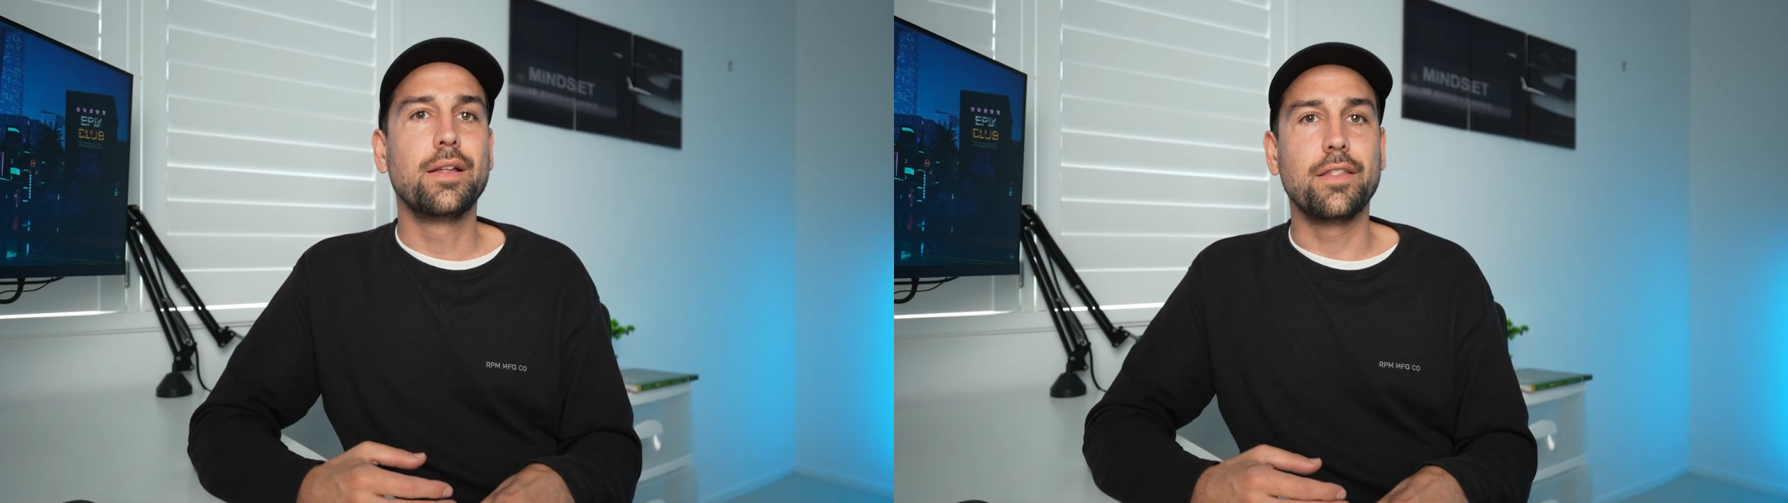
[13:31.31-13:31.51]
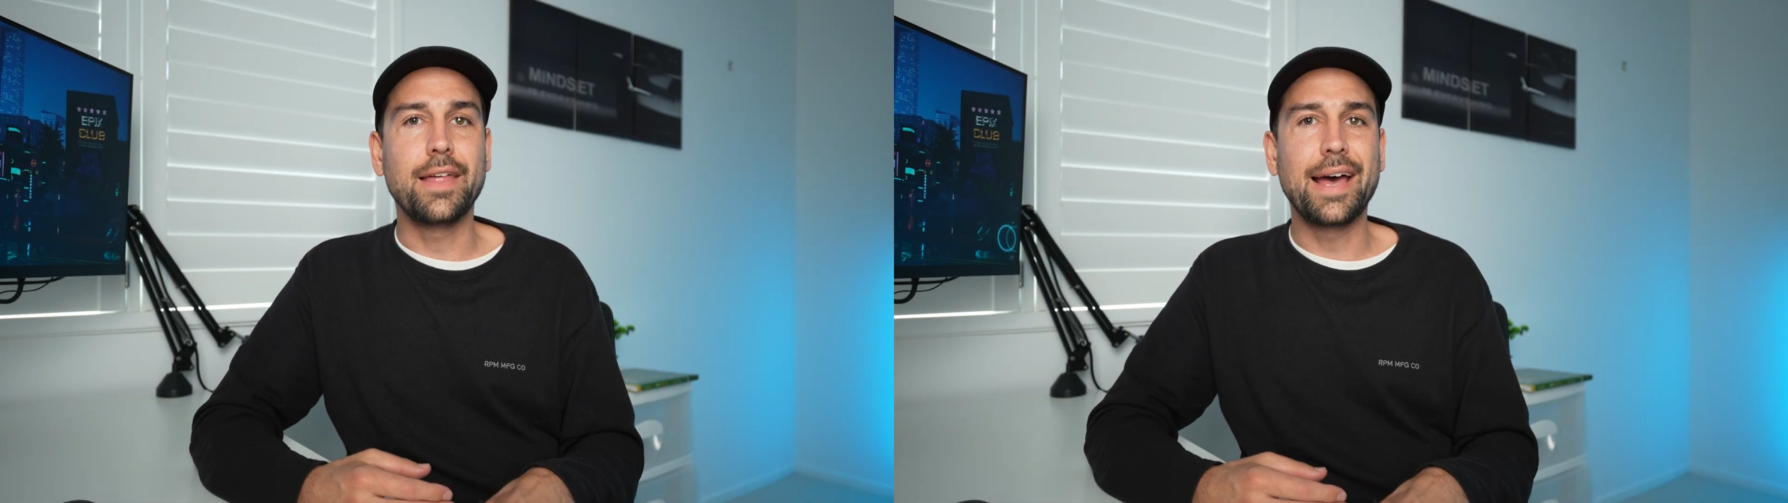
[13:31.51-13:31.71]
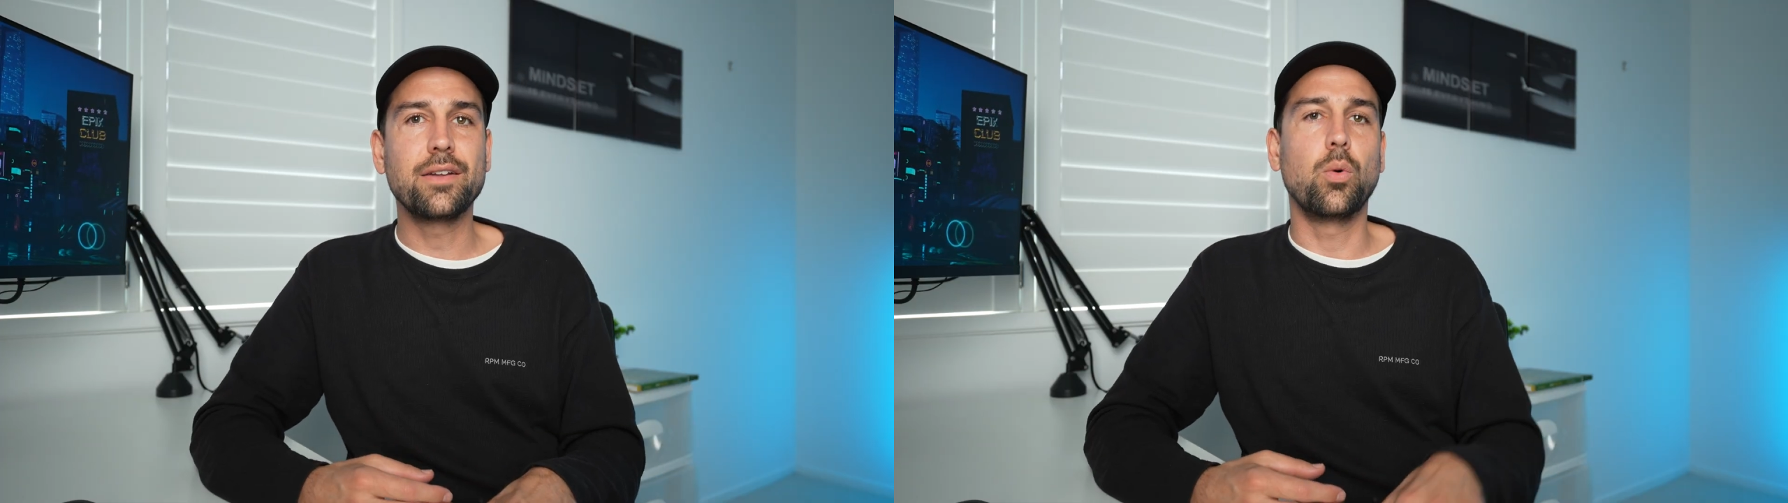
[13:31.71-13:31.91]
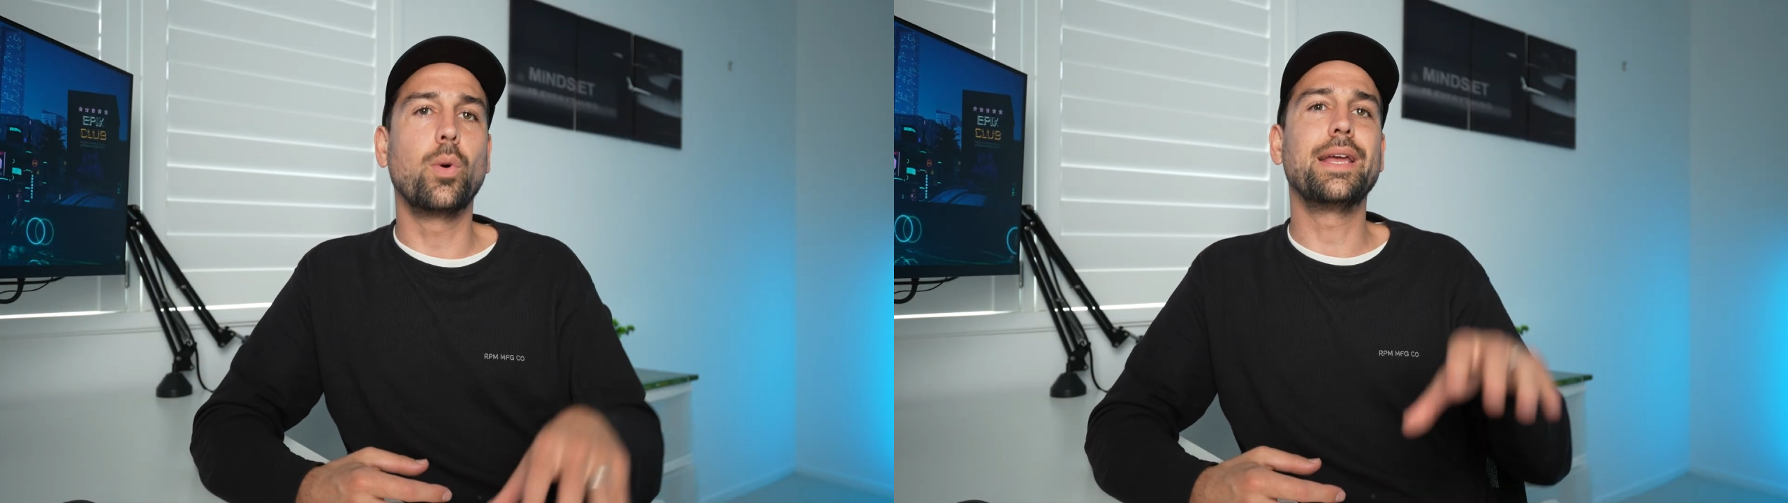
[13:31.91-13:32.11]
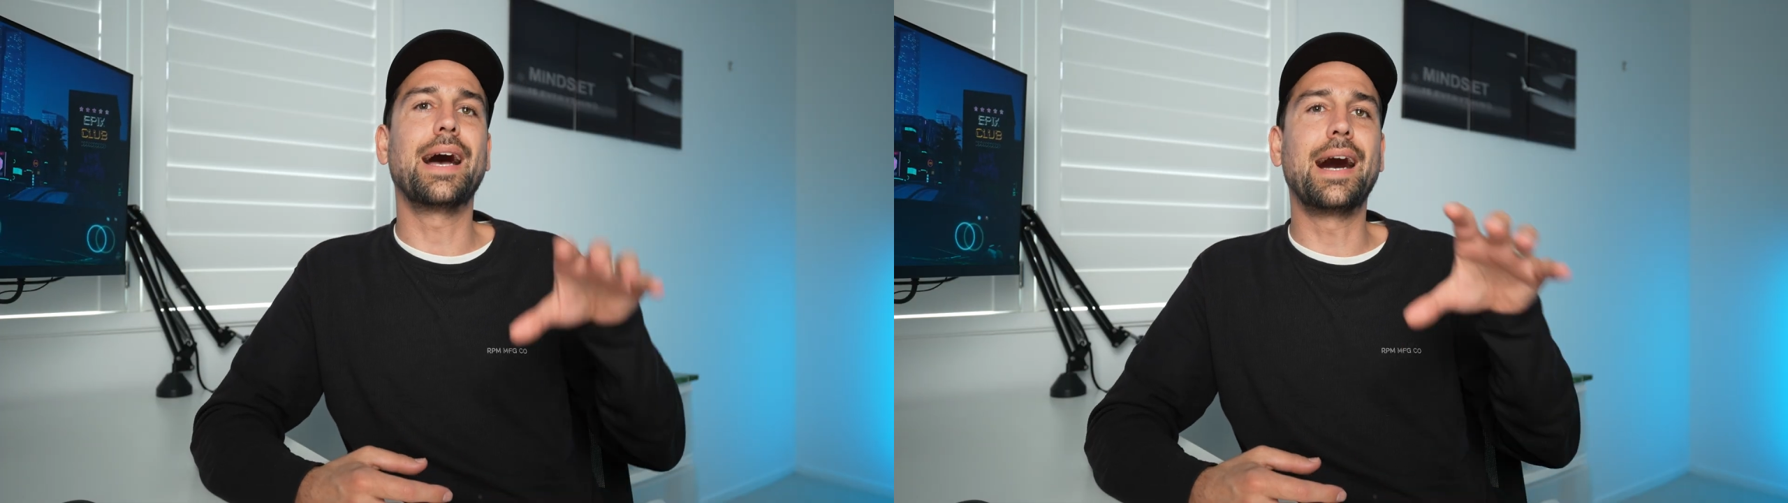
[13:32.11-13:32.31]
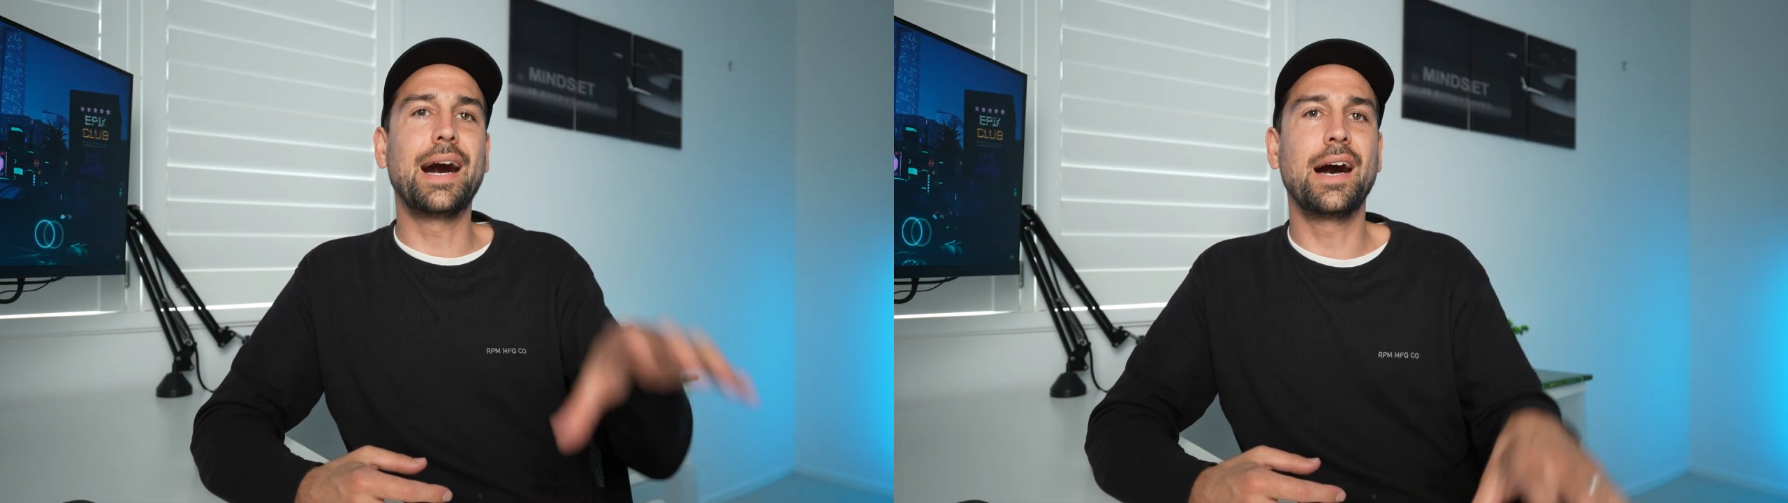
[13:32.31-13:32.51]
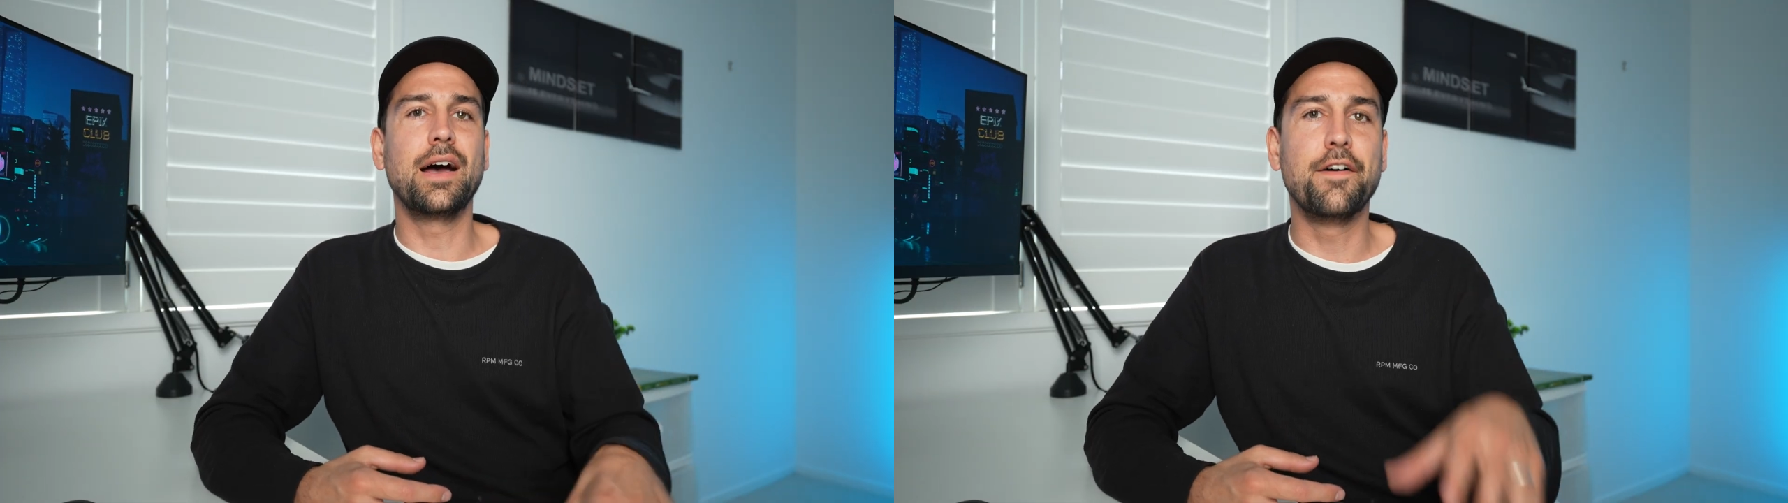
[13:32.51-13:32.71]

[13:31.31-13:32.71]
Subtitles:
that we are